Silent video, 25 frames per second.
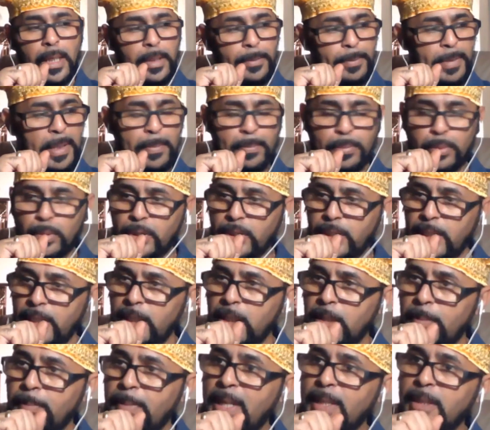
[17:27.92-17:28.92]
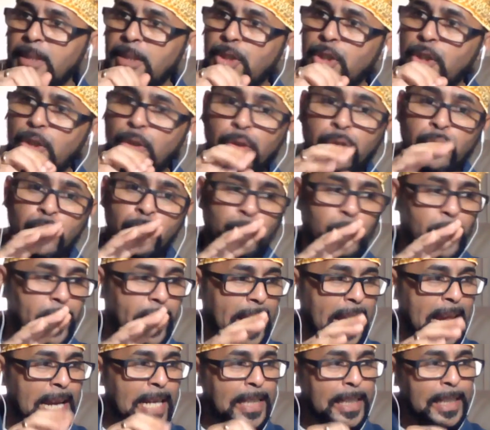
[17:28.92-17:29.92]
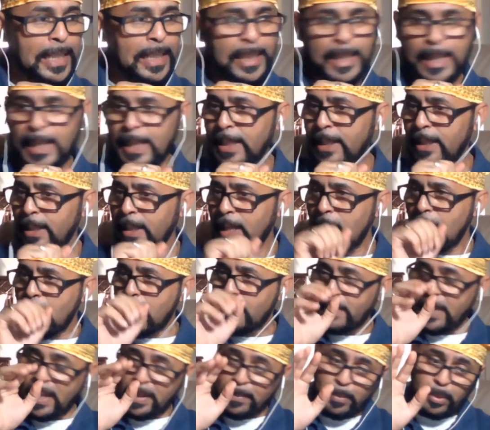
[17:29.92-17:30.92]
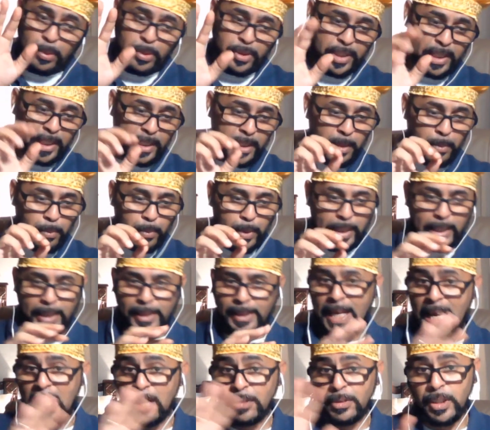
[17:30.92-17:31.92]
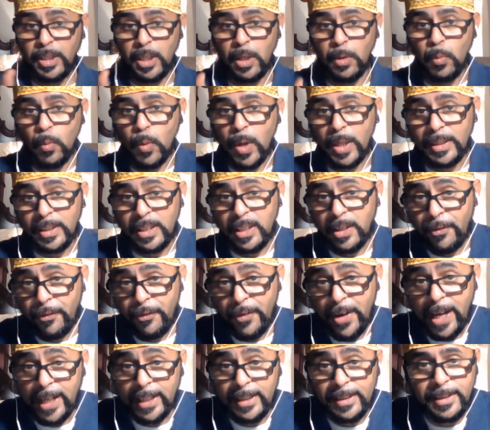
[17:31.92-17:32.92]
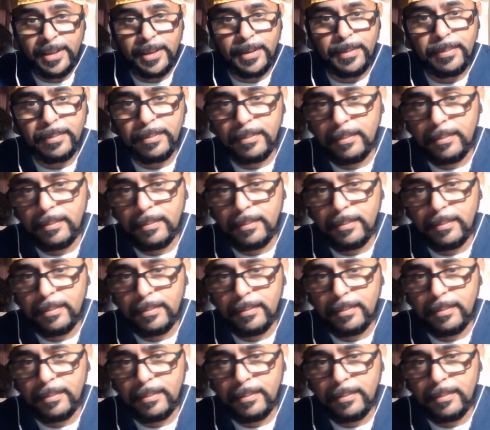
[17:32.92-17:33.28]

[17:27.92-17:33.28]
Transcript: People see them as children with ADD. People see them with 1,001 defects.